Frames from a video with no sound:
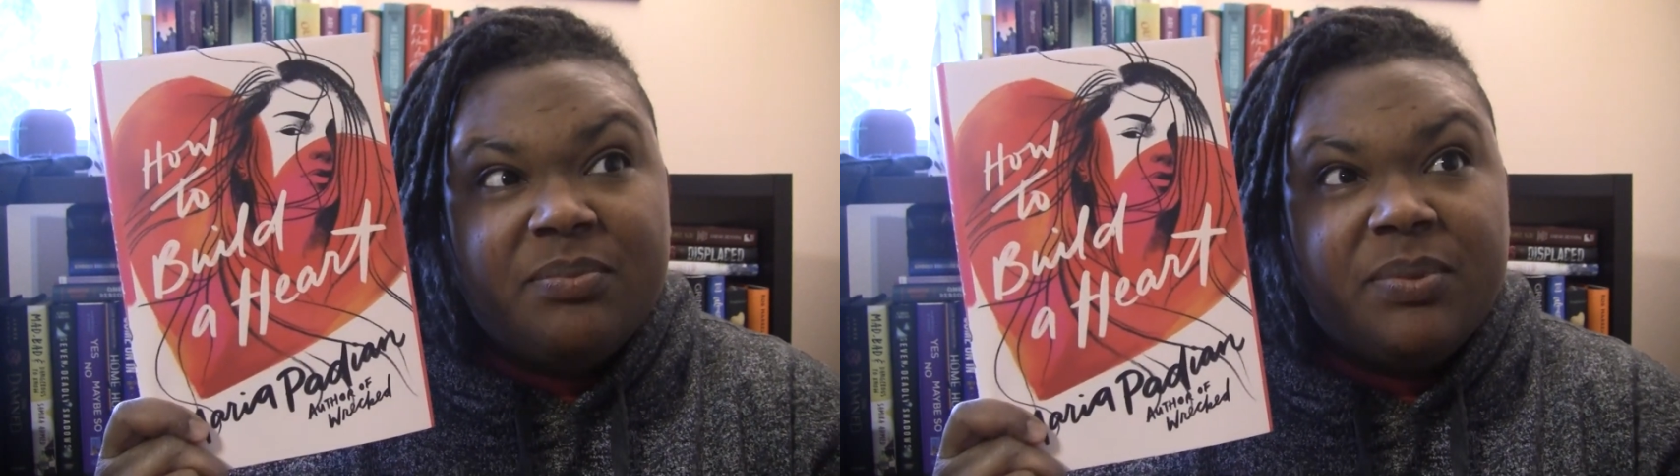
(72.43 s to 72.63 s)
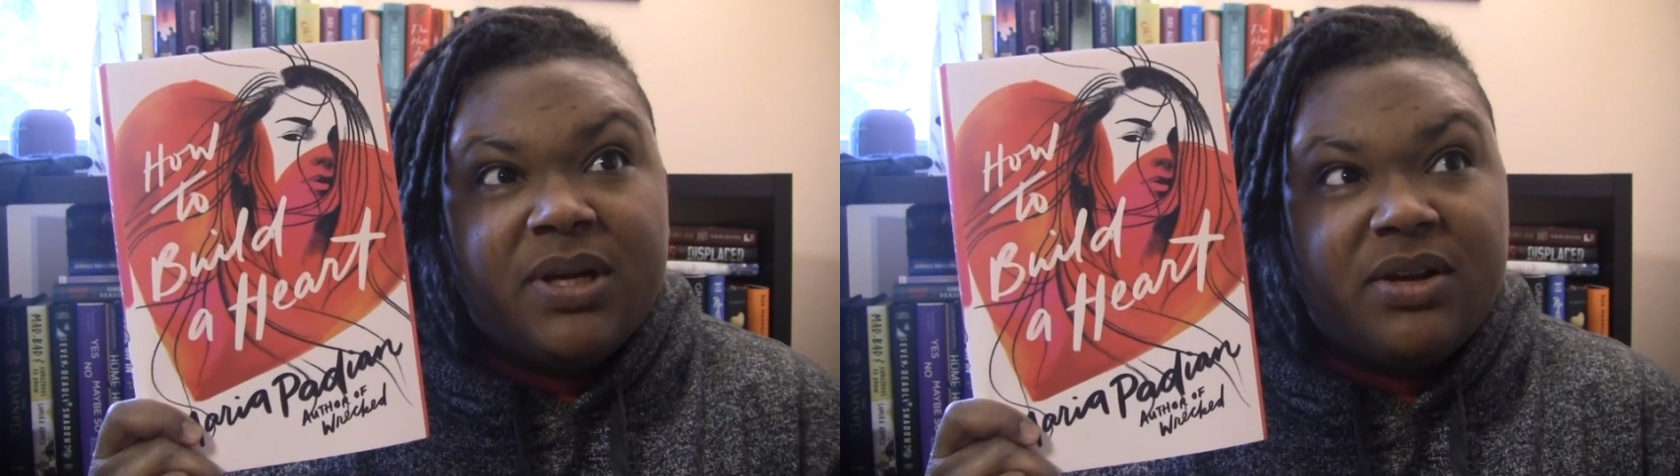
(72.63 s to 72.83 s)

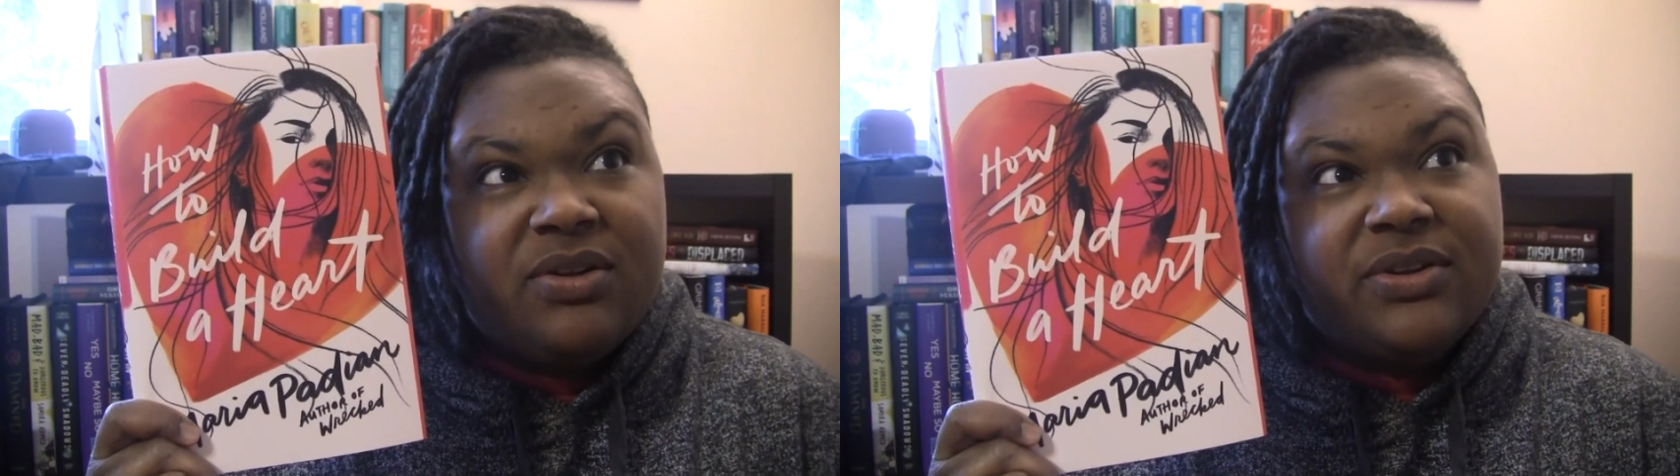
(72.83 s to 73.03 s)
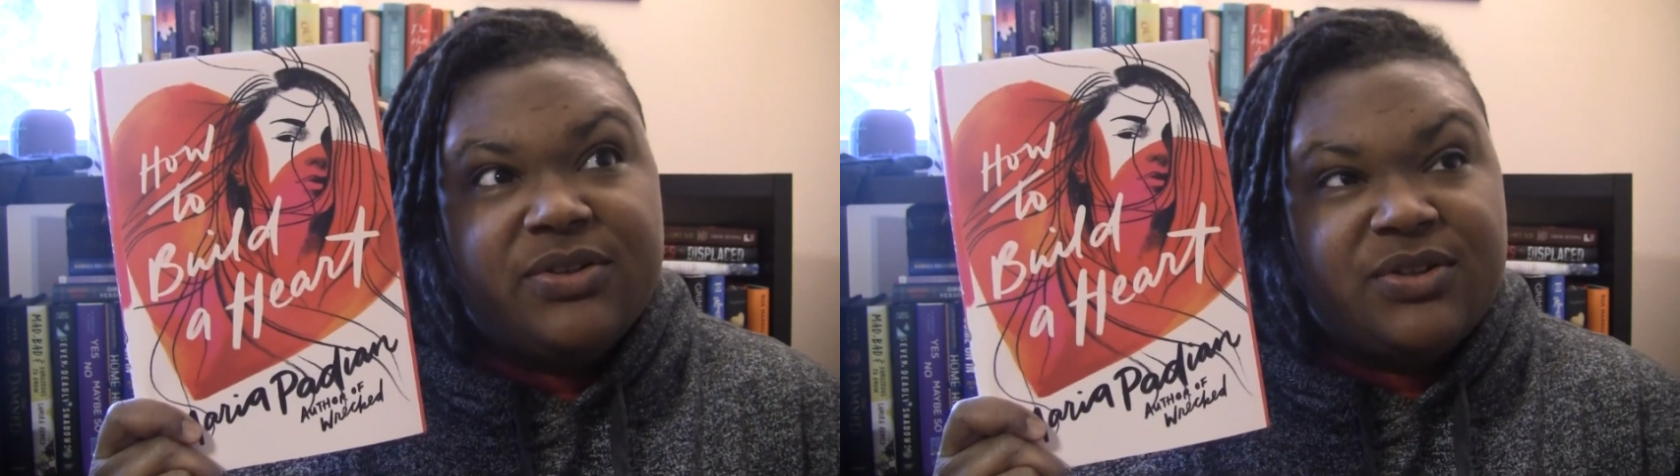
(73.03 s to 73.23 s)

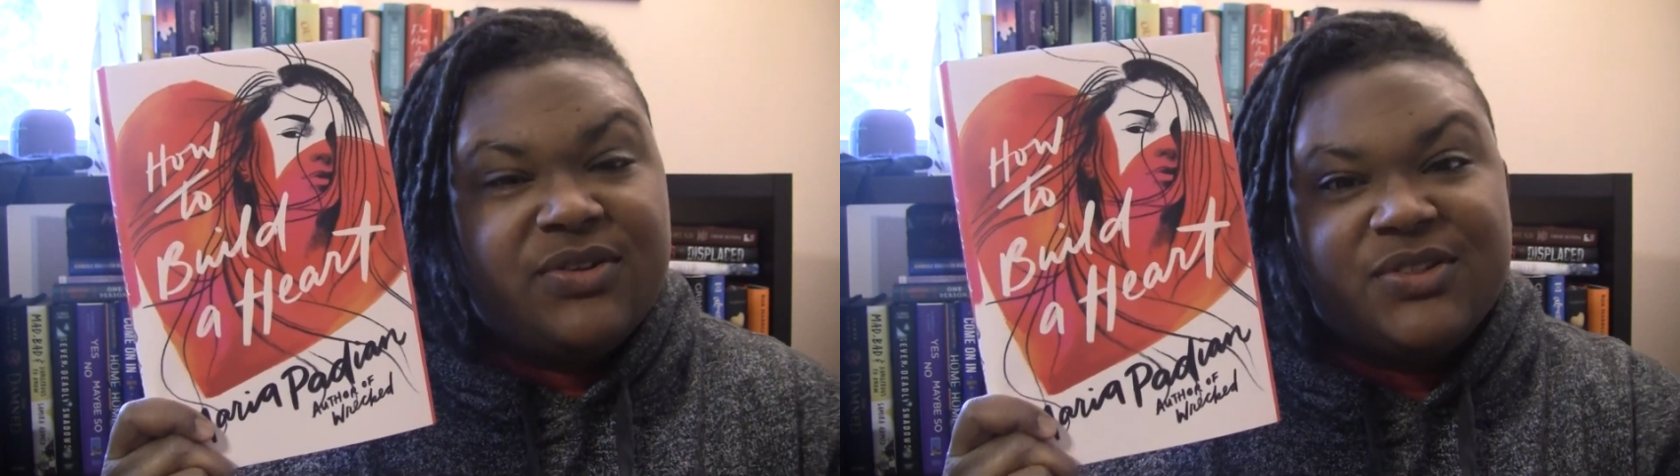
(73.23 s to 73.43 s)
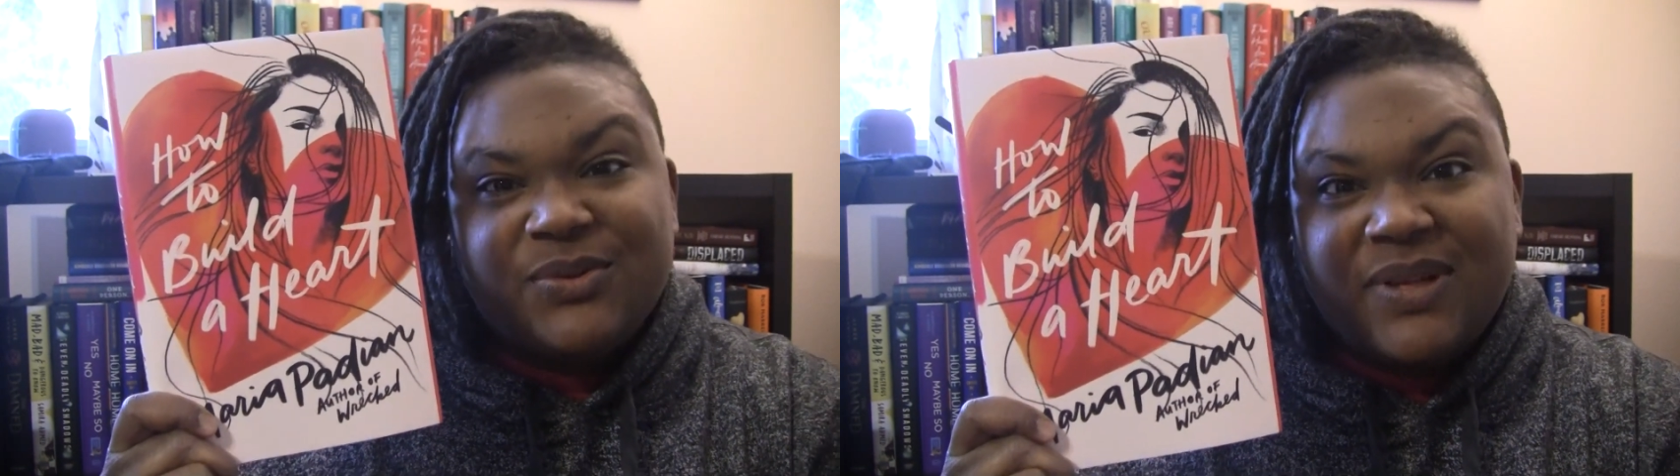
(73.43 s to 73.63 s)
but there's
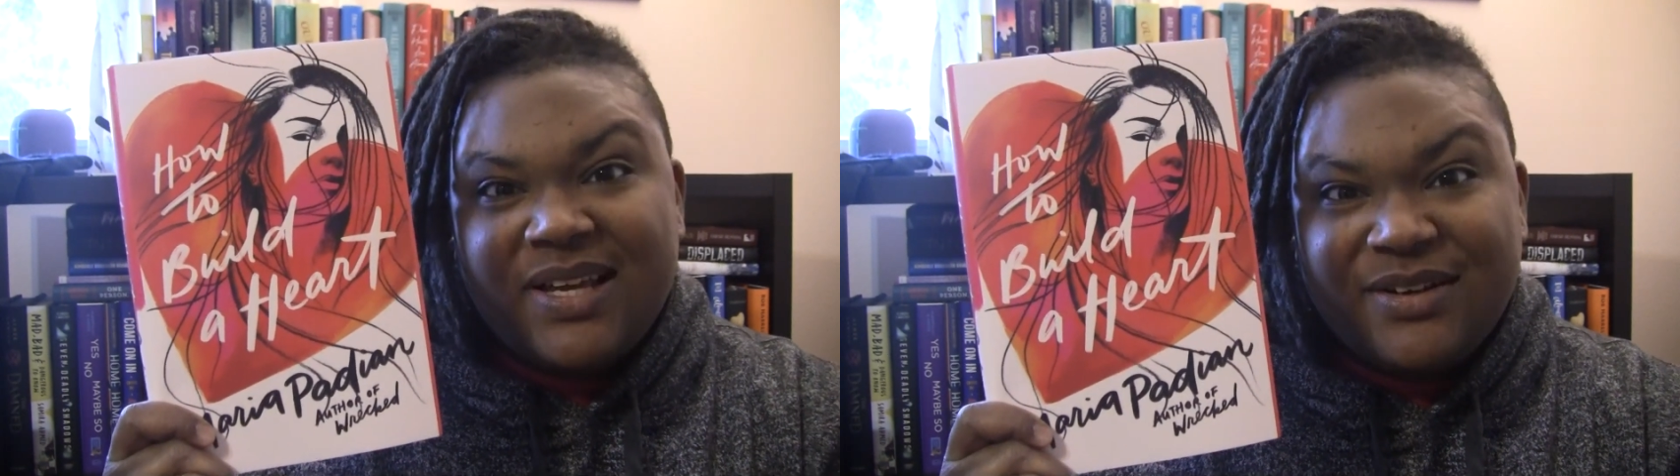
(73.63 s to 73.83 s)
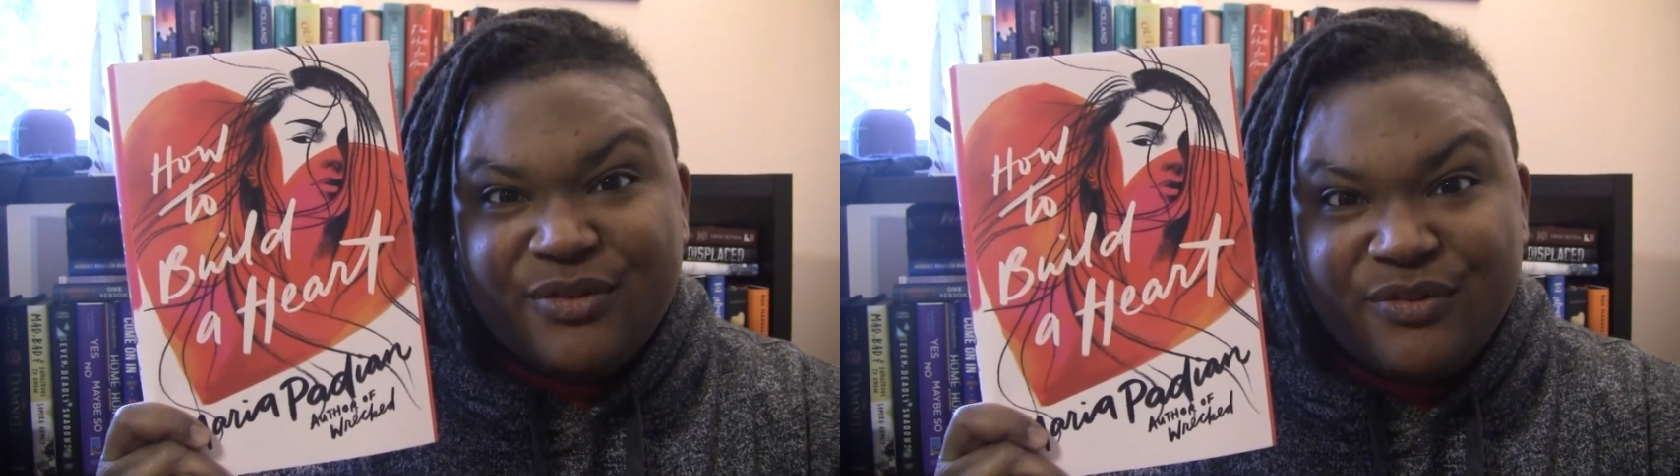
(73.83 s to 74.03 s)
also a
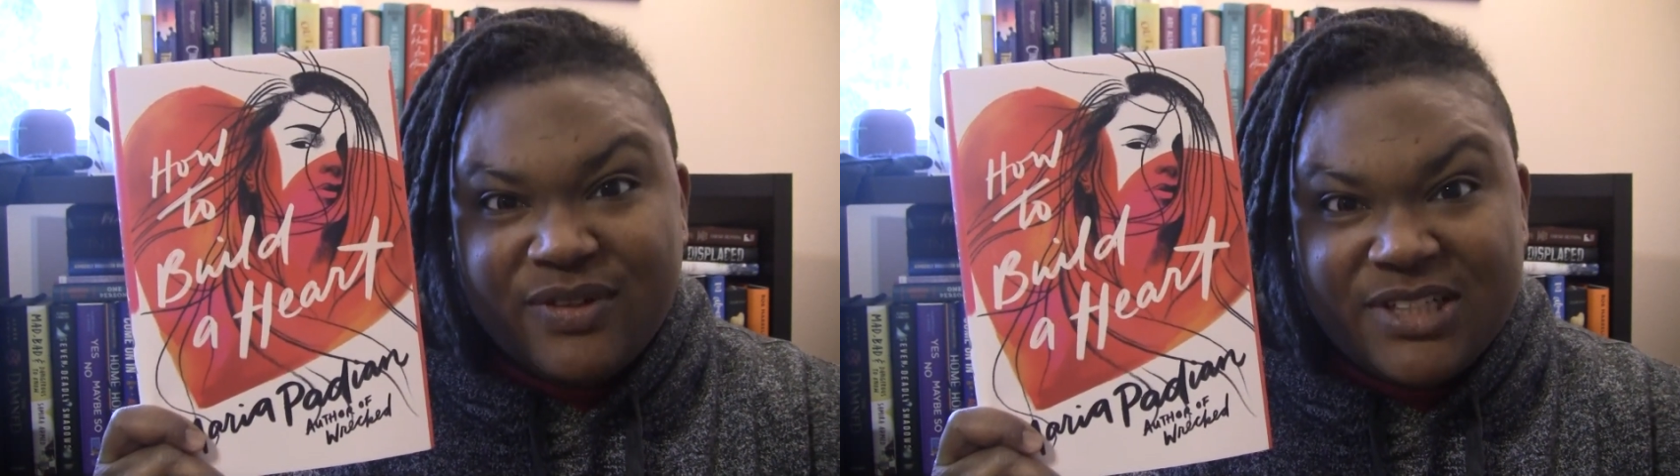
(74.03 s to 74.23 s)
lot of